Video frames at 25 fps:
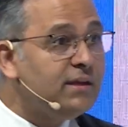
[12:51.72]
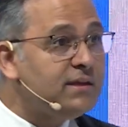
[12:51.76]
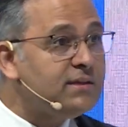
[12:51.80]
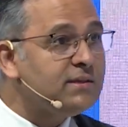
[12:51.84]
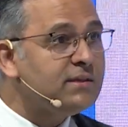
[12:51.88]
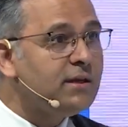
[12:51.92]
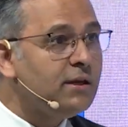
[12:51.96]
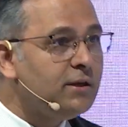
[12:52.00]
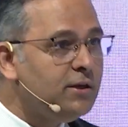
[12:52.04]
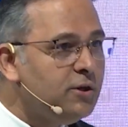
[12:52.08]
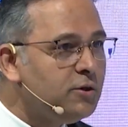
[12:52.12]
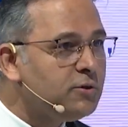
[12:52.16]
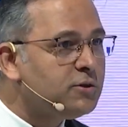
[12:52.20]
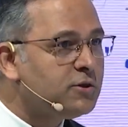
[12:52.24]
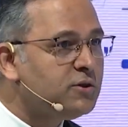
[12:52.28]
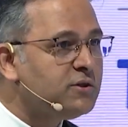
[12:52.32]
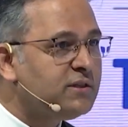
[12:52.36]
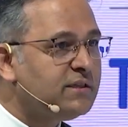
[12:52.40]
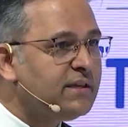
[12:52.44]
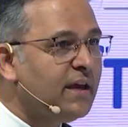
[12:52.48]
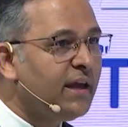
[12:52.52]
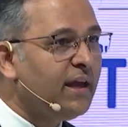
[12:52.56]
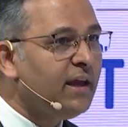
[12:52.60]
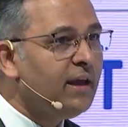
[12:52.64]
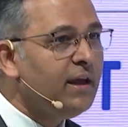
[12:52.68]
this, used to
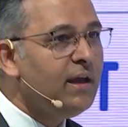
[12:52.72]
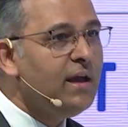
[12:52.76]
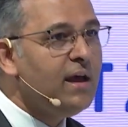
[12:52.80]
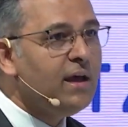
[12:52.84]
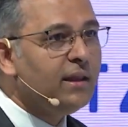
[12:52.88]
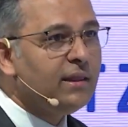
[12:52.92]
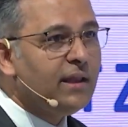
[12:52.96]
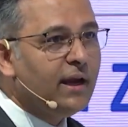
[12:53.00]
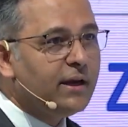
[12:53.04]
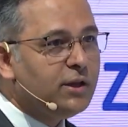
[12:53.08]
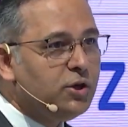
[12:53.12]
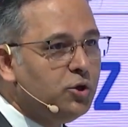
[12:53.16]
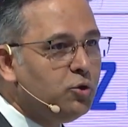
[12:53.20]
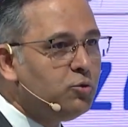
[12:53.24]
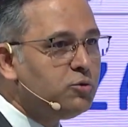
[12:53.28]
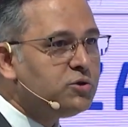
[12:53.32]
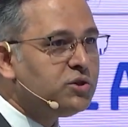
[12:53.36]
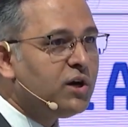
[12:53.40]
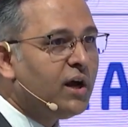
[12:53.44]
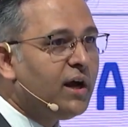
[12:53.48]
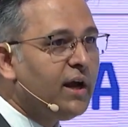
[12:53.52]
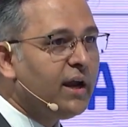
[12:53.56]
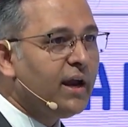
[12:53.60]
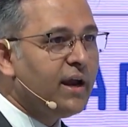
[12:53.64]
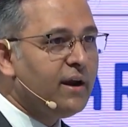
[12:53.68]
say that you
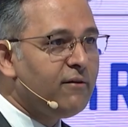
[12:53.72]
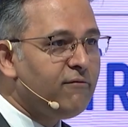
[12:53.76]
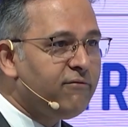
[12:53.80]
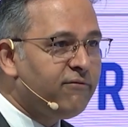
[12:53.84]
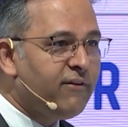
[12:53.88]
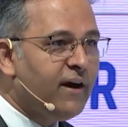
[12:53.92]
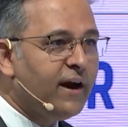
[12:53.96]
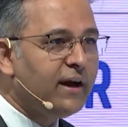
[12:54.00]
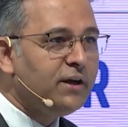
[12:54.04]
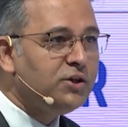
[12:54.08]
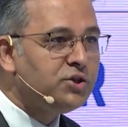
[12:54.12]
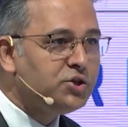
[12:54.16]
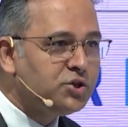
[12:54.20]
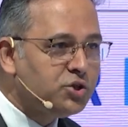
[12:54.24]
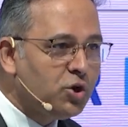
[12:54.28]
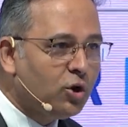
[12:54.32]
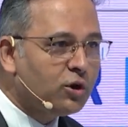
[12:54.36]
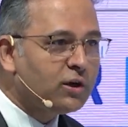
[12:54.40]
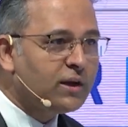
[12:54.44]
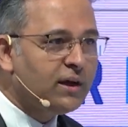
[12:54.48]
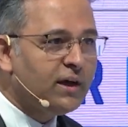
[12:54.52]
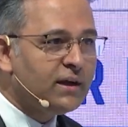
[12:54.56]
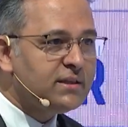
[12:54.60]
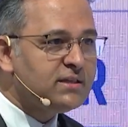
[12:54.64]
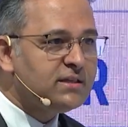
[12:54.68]
try and find
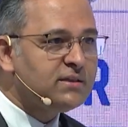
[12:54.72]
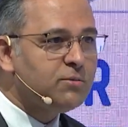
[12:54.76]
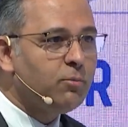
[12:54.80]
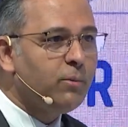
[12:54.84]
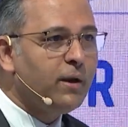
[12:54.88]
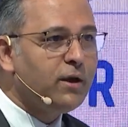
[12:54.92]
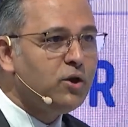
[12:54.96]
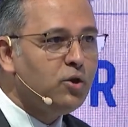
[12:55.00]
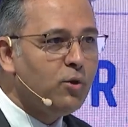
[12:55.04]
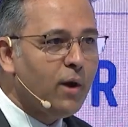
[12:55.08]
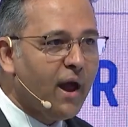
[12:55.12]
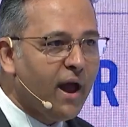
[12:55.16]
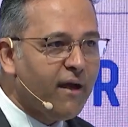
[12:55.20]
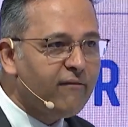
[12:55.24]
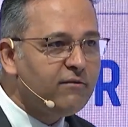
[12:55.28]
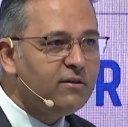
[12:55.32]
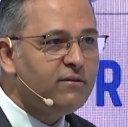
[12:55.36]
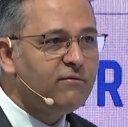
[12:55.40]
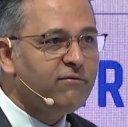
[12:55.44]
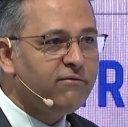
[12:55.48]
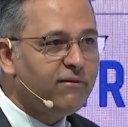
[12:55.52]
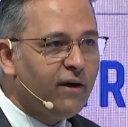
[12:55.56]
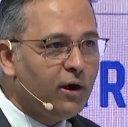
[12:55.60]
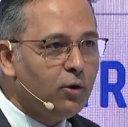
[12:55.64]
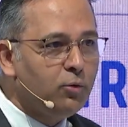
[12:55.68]
shortcuts when you
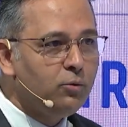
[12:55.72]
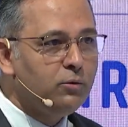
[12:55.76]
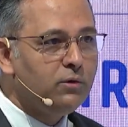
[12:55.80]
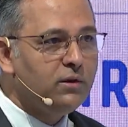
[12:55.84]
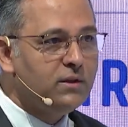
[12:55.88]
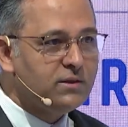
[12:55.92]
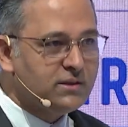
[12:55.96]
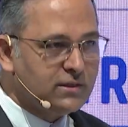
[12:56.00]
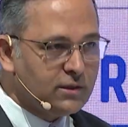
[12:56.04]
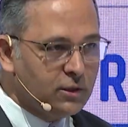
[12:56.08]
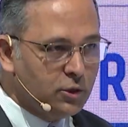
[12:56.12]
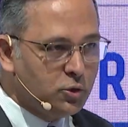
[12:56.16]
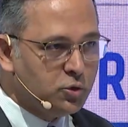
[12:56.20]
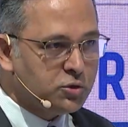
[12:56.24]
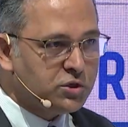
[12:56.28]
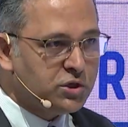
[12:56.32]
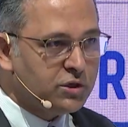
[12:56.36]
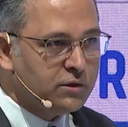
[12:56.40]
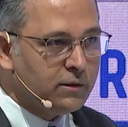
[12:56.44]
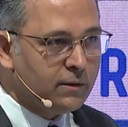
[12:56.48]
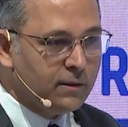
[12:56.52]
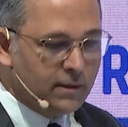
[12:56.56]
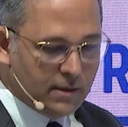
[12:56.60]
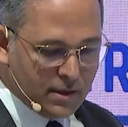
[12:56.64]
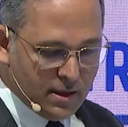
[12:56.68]
haven't found the
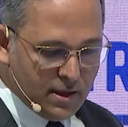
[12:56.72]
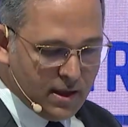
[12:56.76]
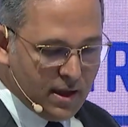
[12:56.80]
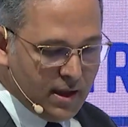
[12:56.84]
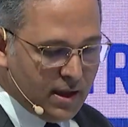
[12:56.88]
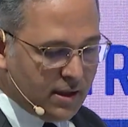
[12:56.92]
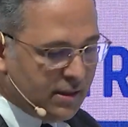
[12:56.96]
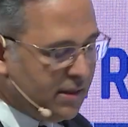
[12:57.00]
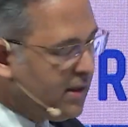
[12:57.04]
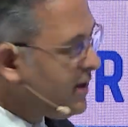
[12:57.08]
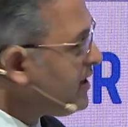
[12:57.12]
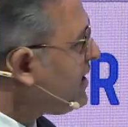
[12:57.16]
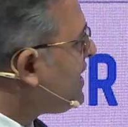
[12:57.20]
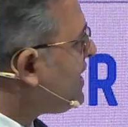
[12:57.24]
solution. The